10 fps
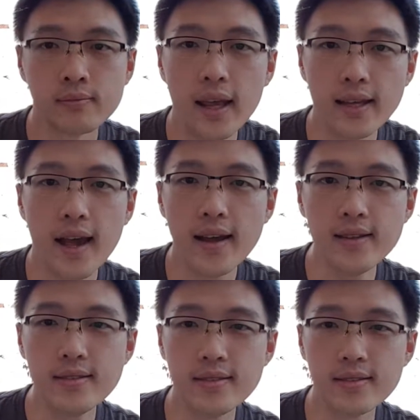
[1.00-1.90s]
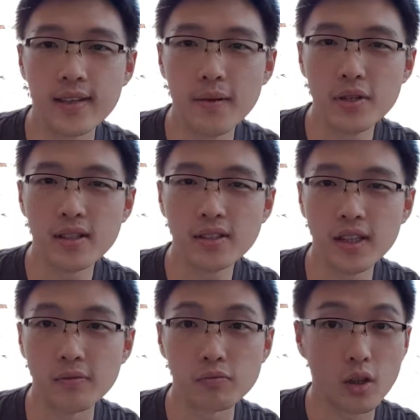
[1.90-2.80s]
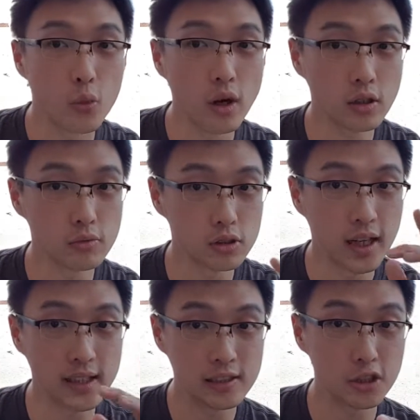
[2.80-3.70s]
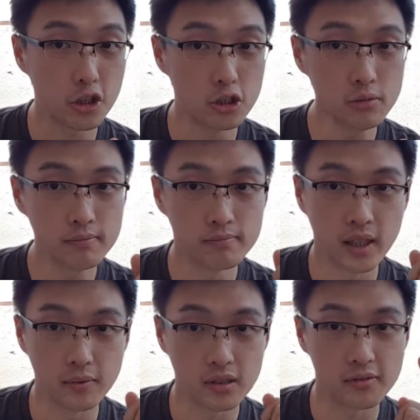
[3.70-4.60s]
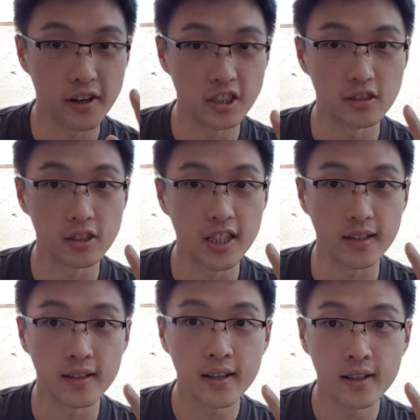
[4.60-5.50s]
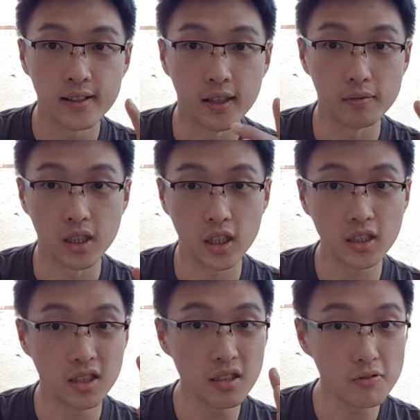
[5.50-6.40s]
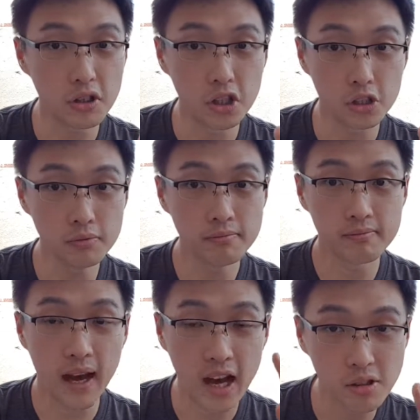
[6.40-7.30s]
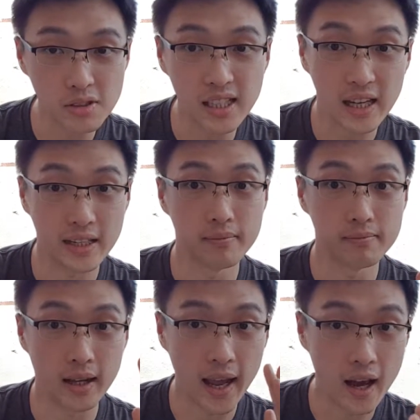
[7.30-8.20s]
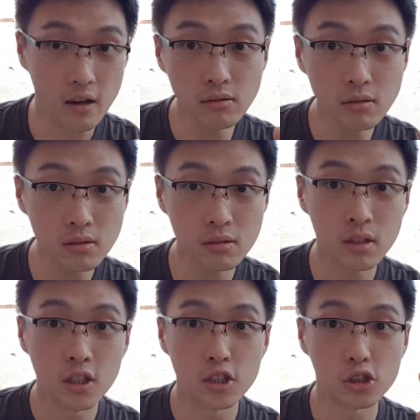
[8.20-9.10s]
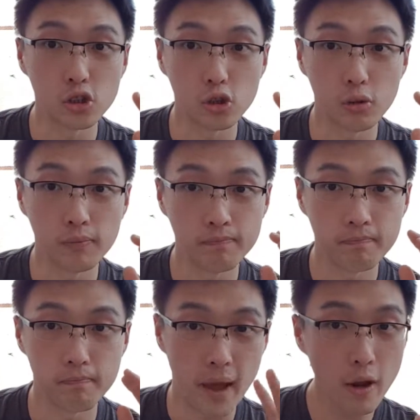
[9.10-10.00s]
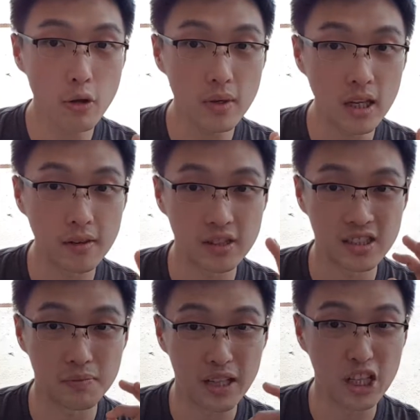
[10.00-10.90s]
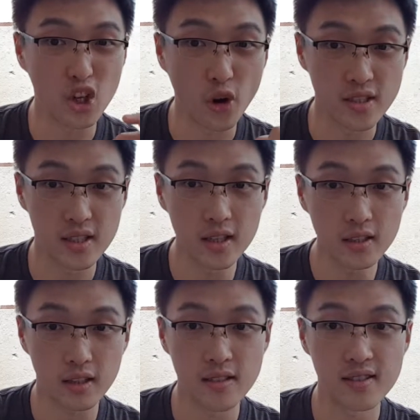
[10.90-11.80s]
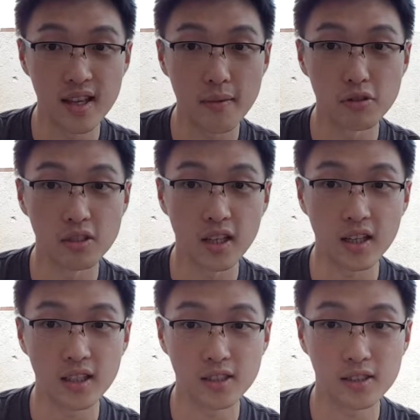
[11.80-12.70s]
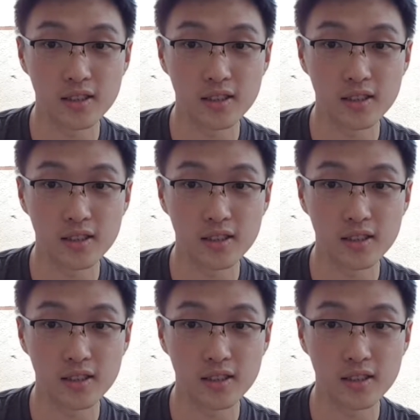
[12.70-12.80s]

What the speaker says: Hey guys, happy Sunday. Welcome to the Hustler Show. My name is Reginald Chan. Now I'm taking this video outside my house. So bear with me if it's a bit noisy. You can see I'm using a